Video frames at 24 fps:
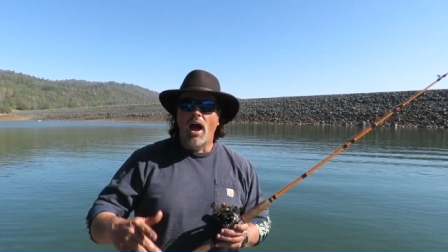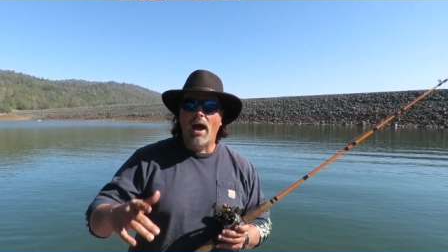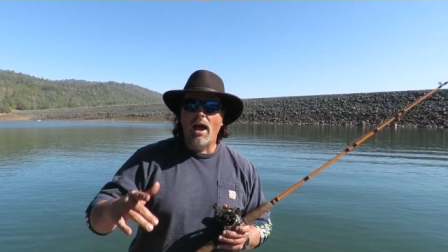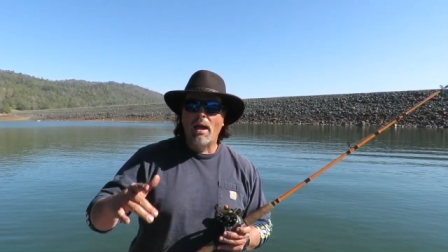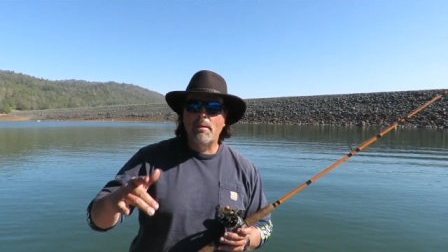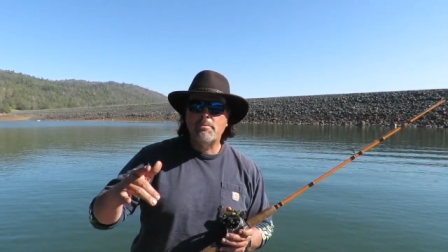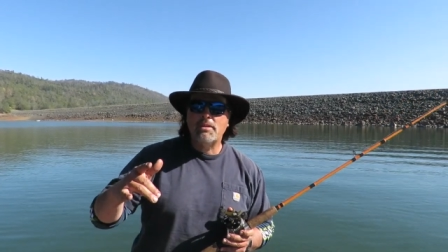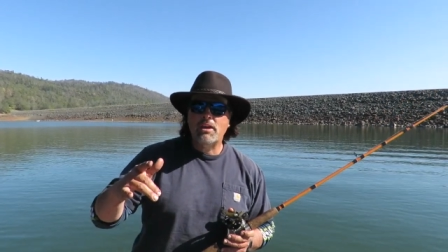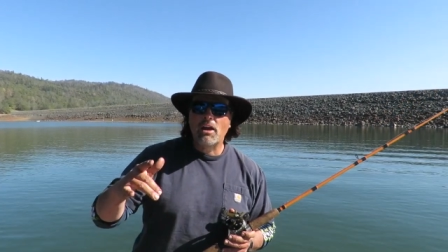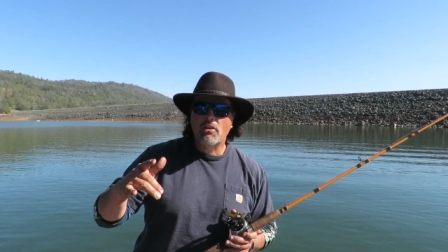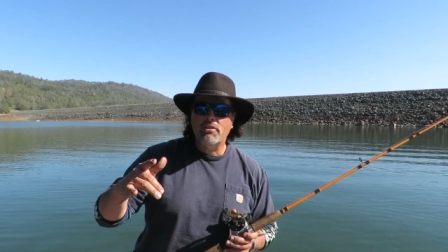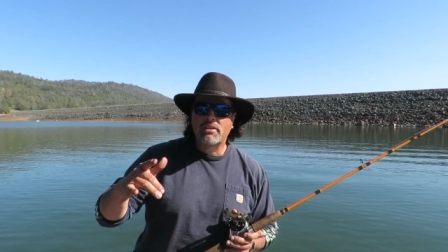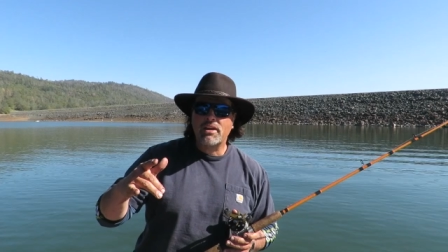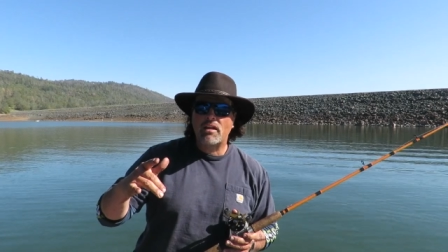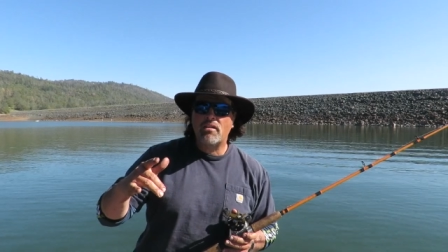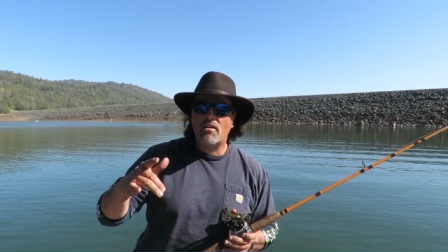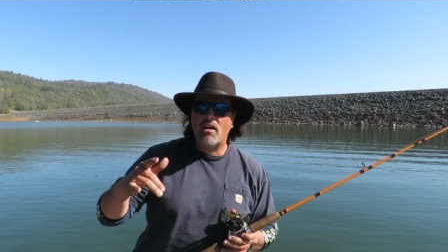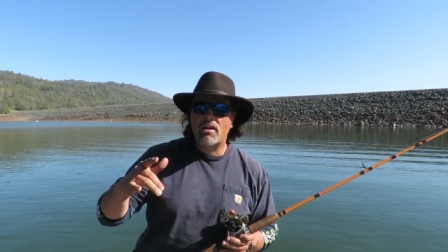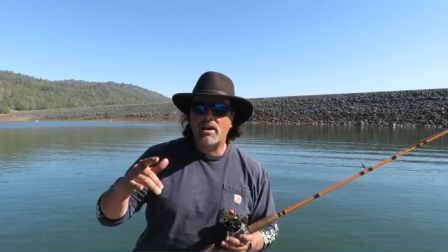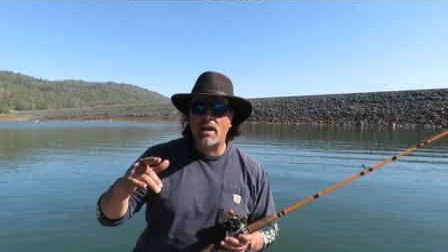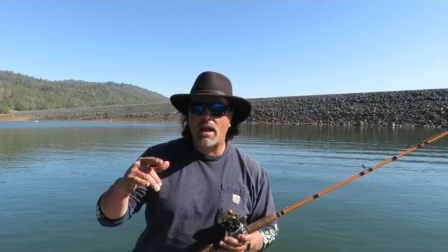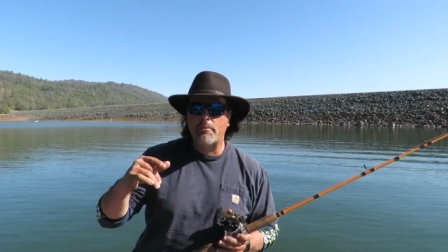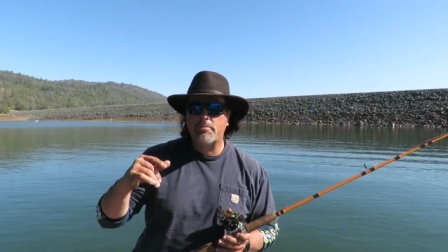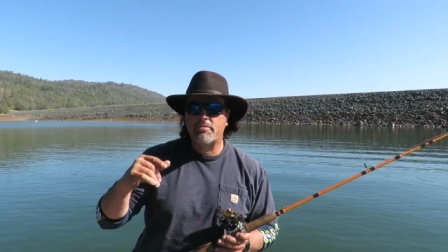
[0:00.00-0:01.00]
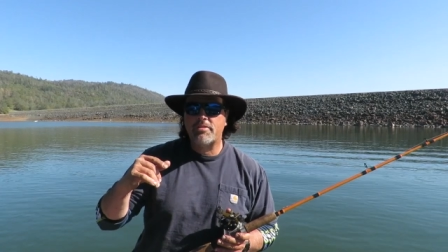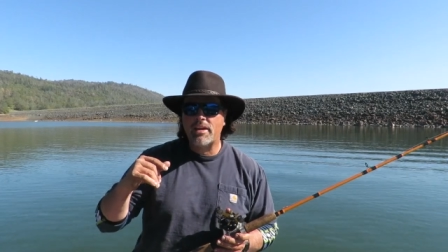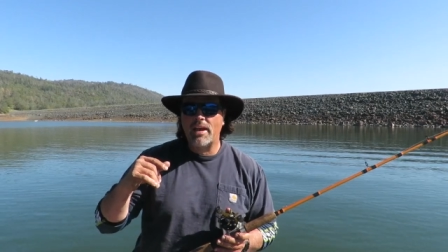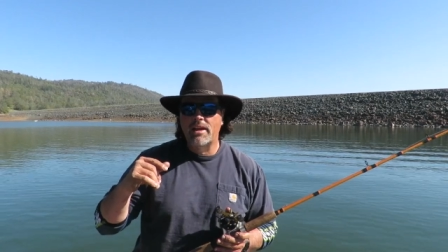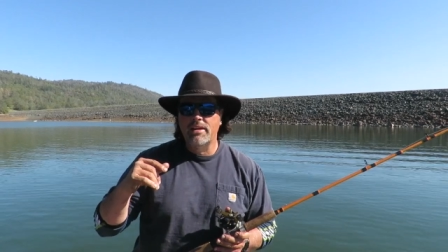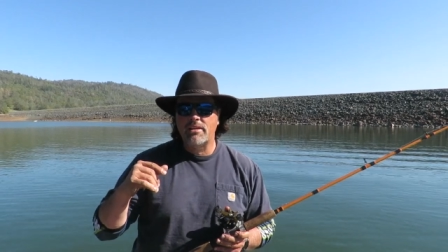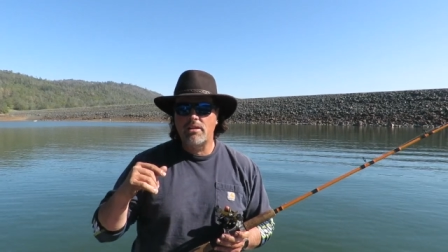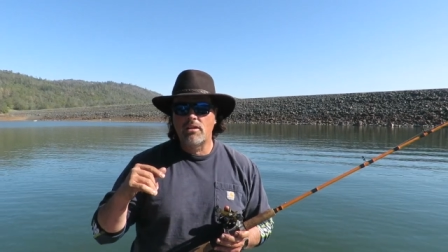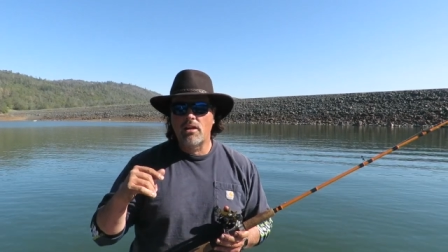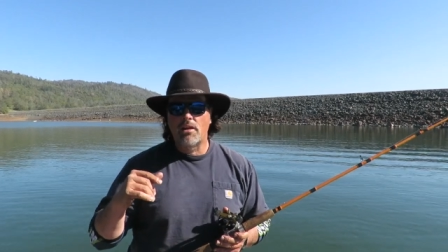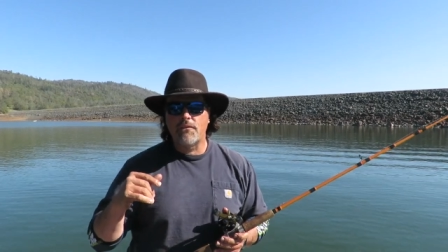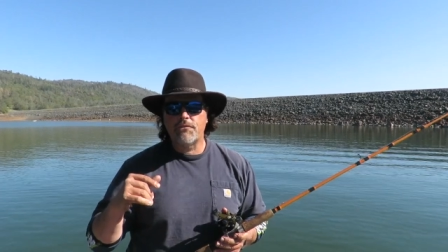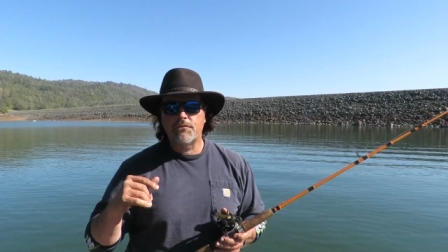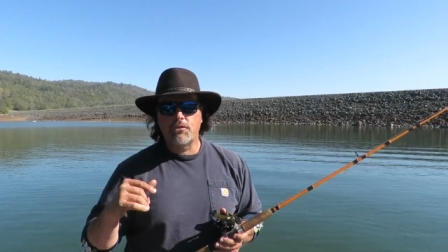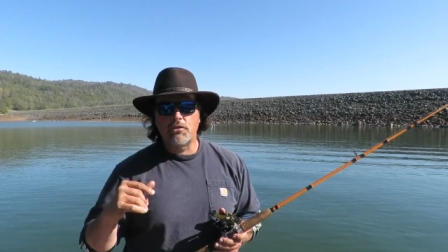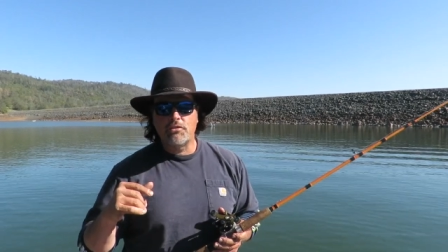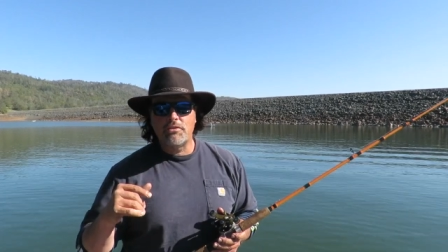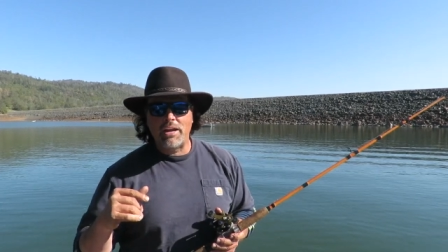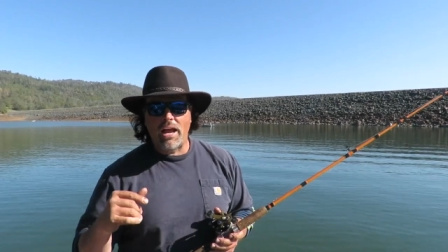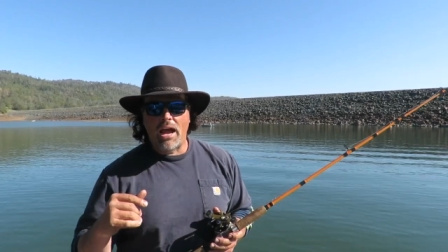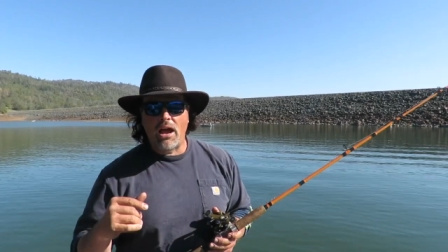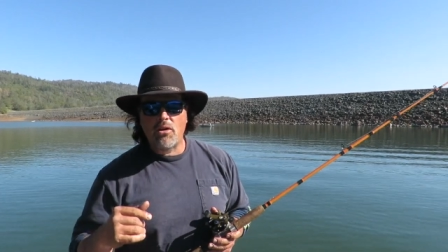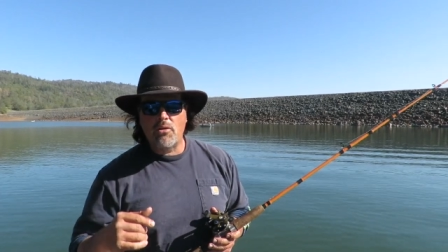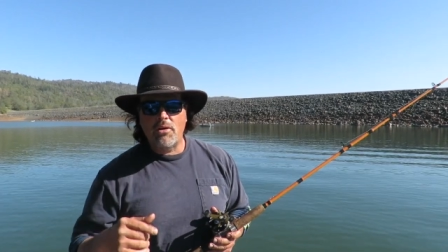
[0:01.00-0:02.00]
I'm Cal Kellogg, I'm signing off
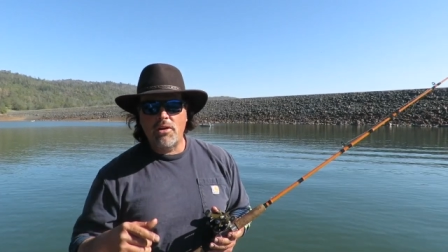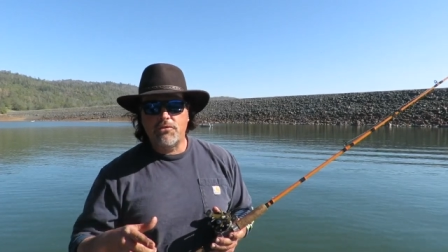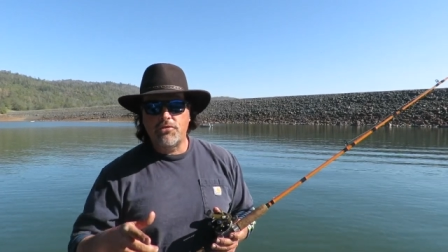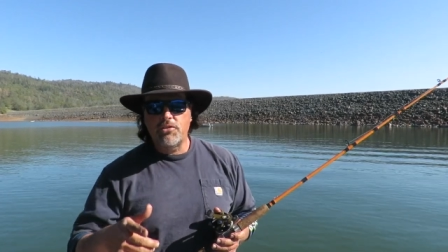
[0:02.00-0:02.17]
for now.